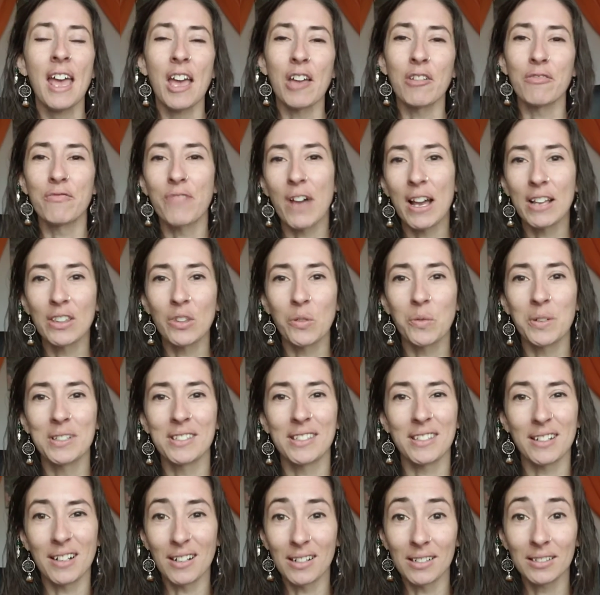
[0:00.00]
and find the
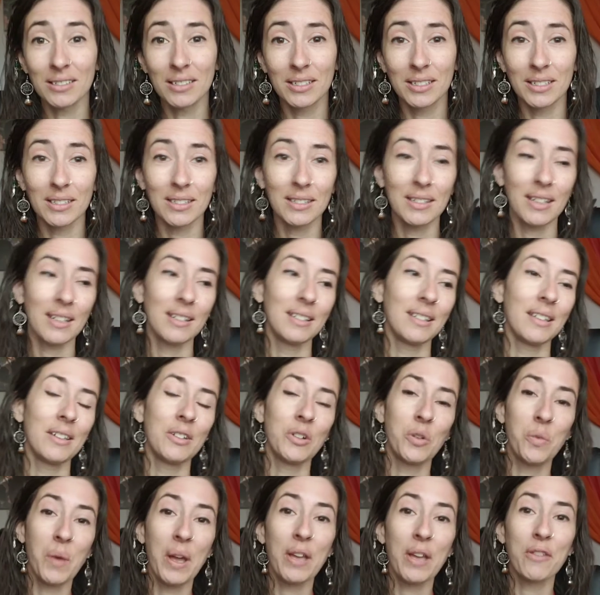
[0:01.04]
ones that aren't good and lean
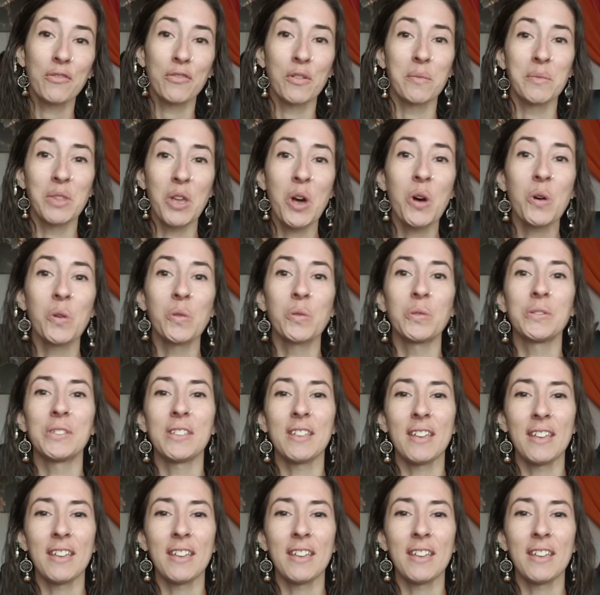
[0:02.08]
away from those.